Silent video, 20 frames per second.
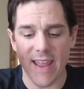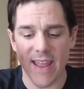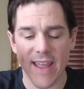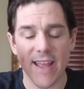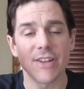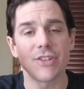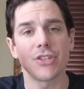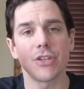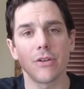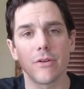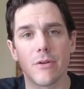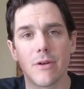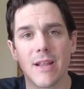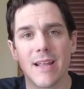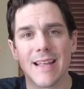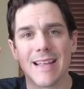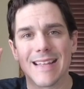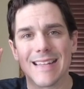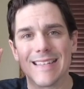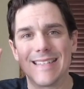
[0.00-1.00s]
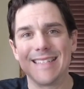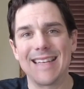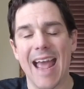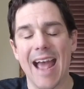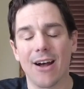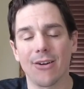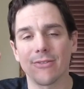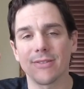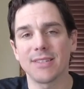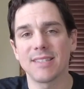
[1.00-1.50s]
issued
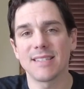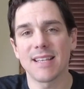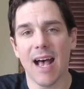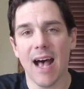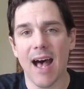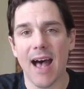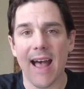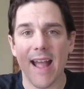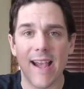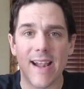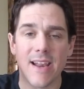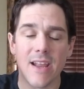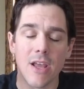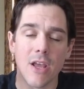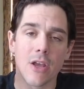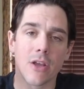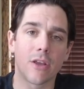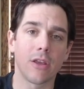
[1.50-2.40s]
downside